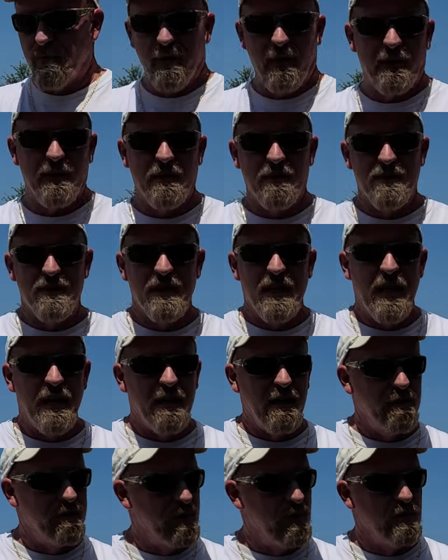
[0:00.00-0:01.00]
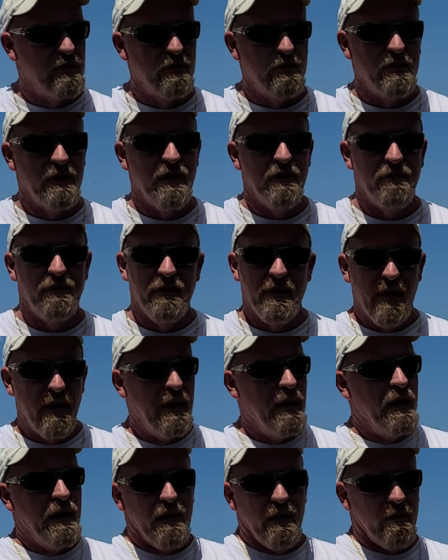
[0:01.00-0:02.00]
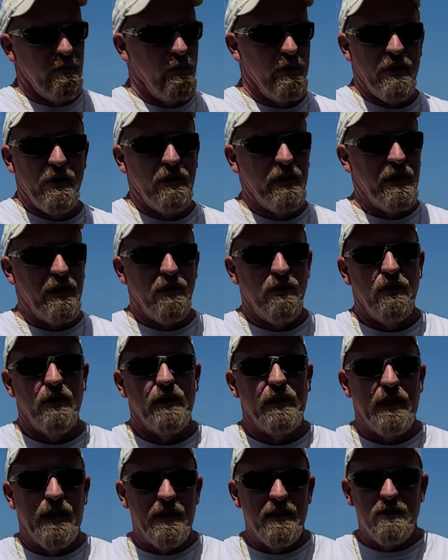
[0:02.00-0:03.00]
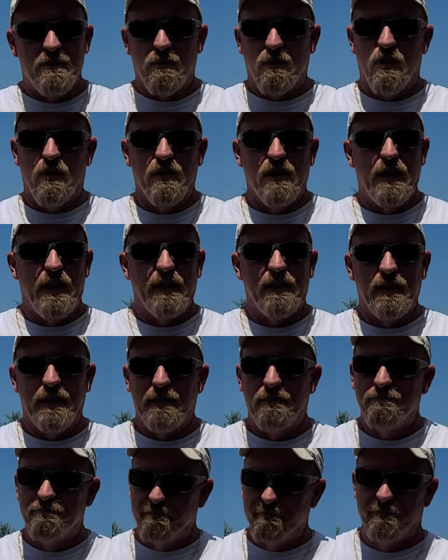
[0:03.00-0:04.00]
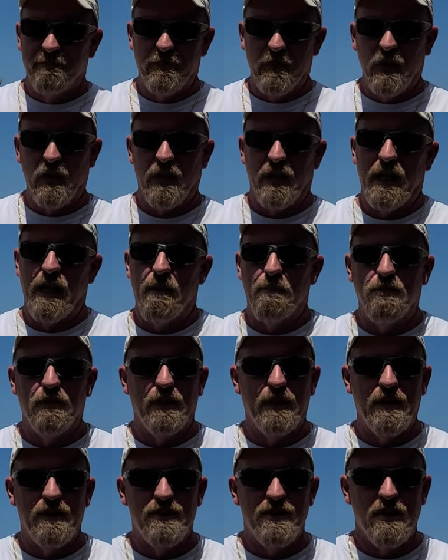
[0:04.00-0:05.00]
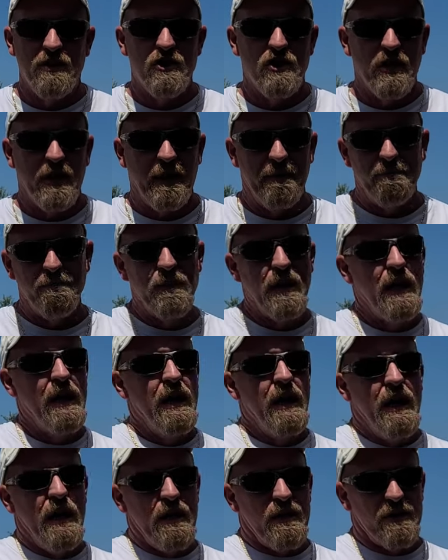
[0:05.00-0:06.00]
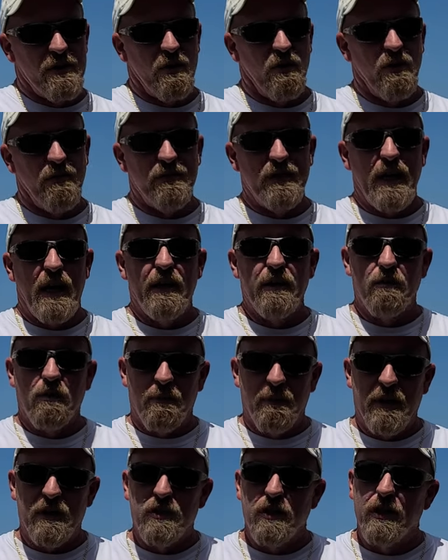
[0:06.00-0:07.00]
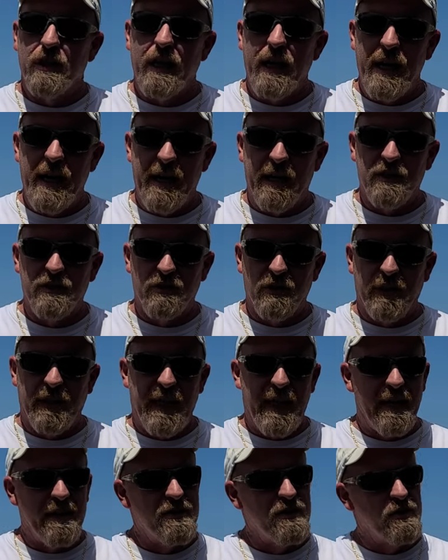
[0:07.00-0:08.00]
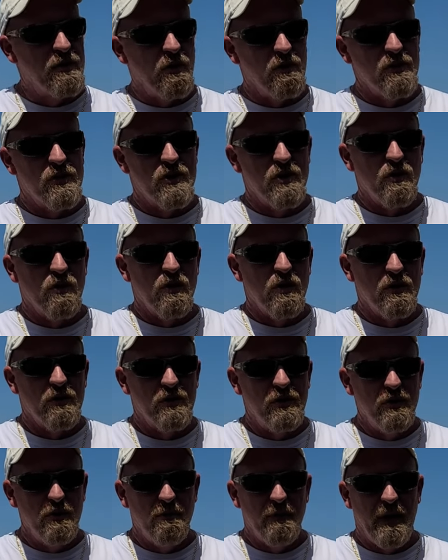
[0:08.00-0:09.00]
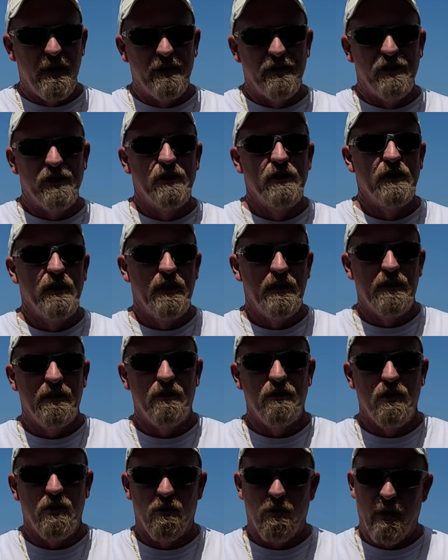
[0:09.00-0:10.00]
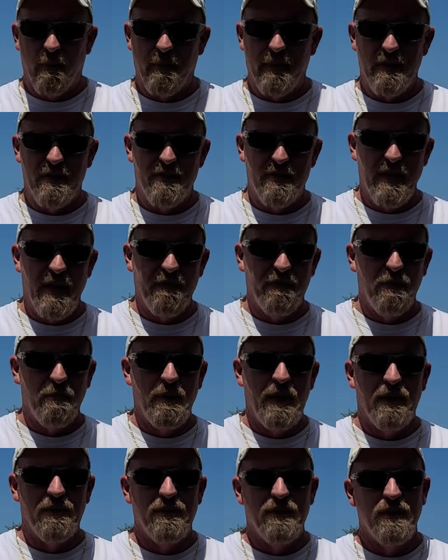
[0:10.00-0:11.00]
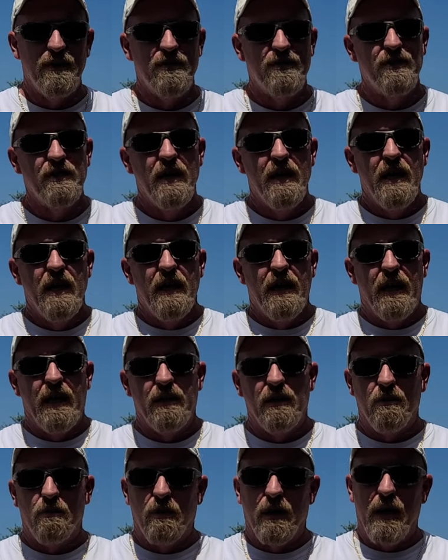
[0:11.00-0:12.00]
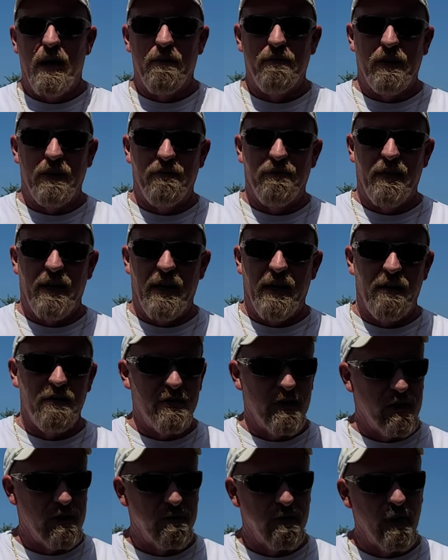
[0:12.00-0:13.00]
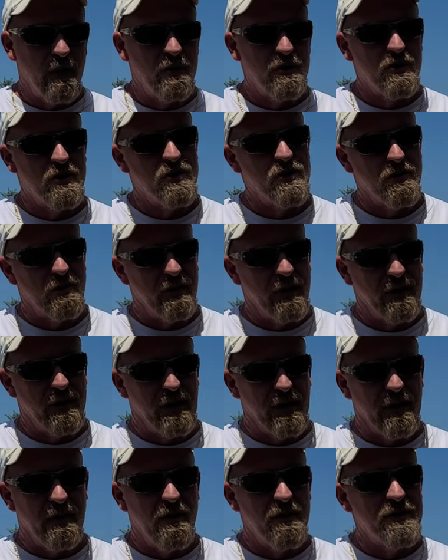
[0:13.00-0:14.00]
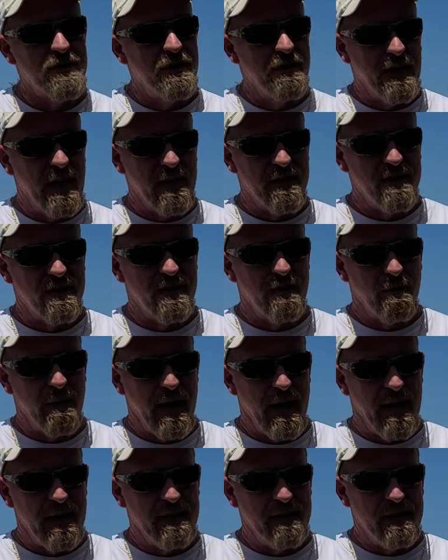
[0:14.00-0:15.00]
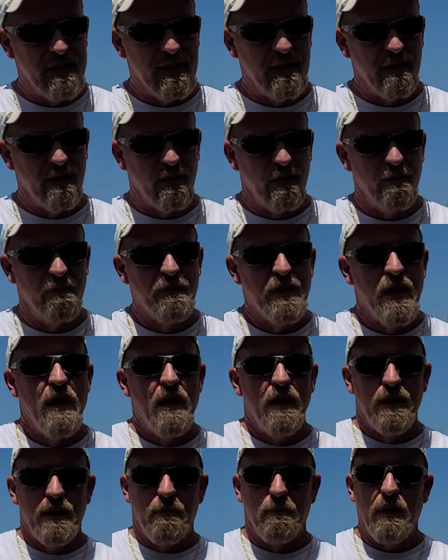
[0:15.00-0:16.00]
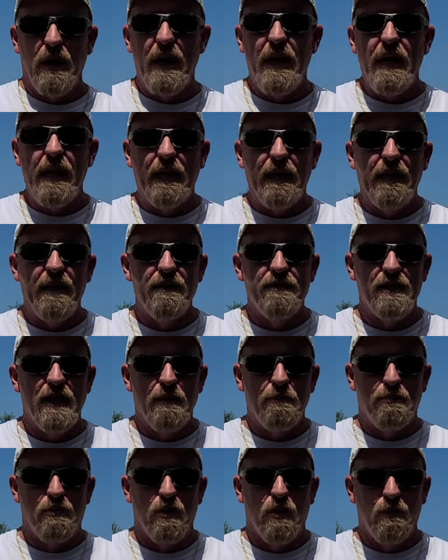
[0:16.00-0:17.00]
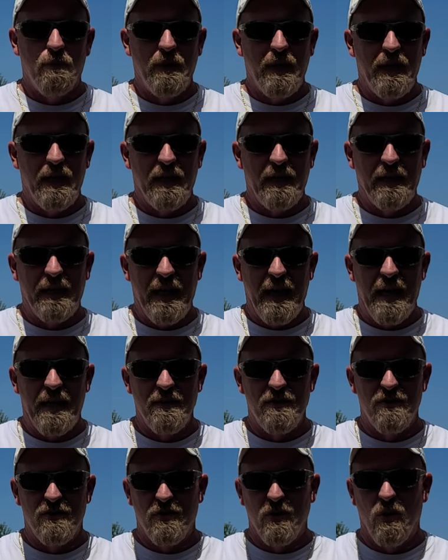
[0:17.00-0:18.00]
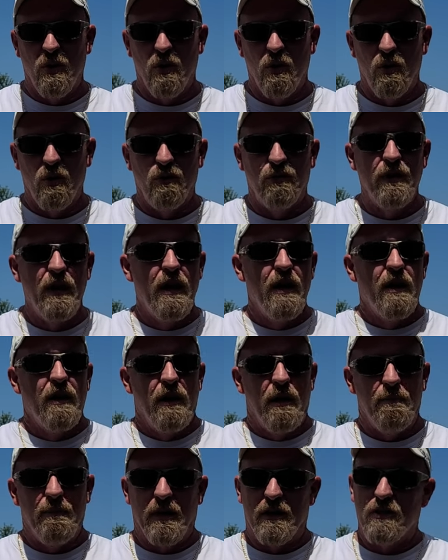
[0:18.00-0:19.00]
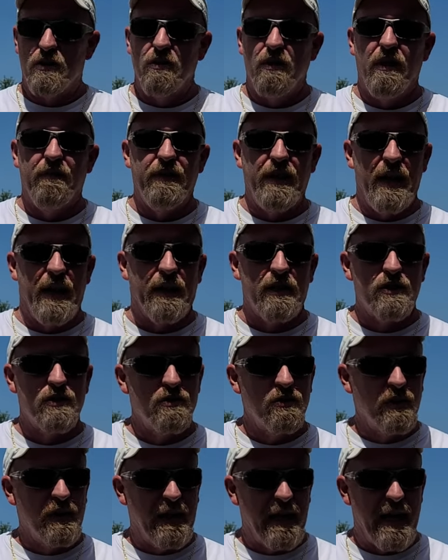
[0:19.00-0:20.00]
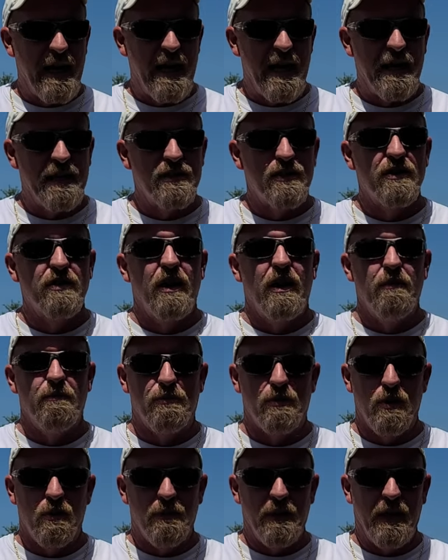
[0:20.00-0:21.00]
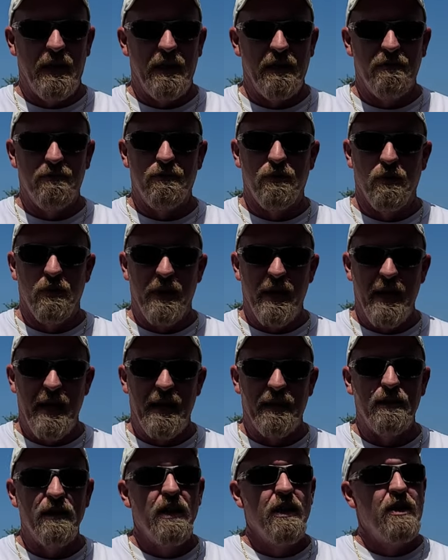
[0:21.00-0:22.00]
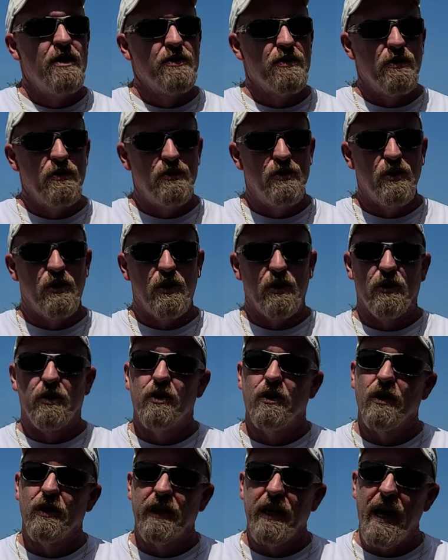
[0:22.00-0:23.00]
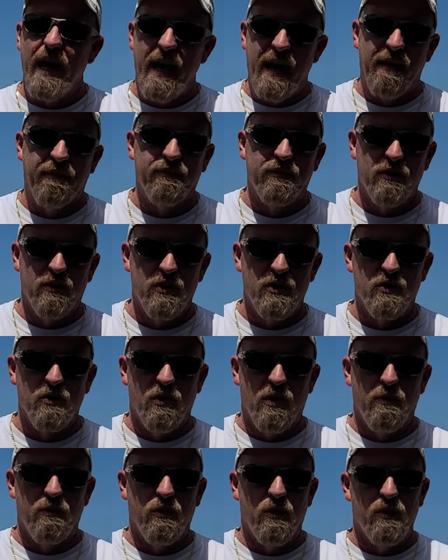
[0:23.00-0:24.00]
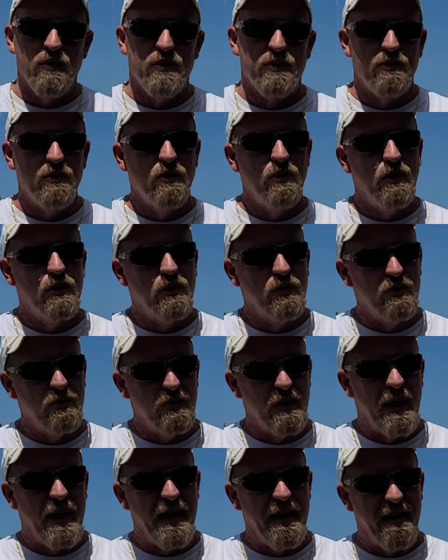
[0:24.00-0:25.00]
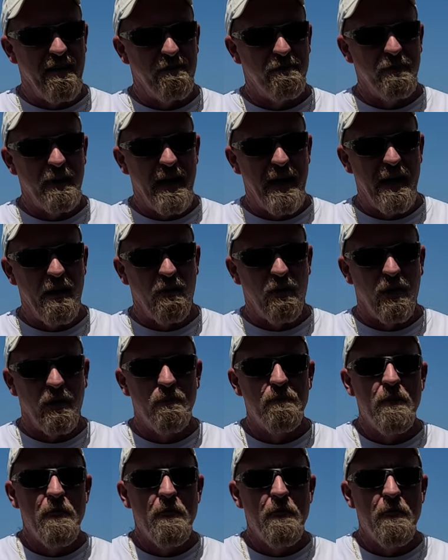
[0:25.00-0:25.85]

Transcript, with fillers: right outside. If you do live where you get hurricanes, more than likely you're gonna have plenty of sunshine. So if not, you wanna make sure you got extra gas. Don't store too much and you don't wanna be safe about this and you don't wanna have any fires, explosions, or anything else. That's the bad deal. Number eight is a propane gas stove. And make sure you have extra gas and propane for that so that you can cook after the storm rolls through and you do not have power.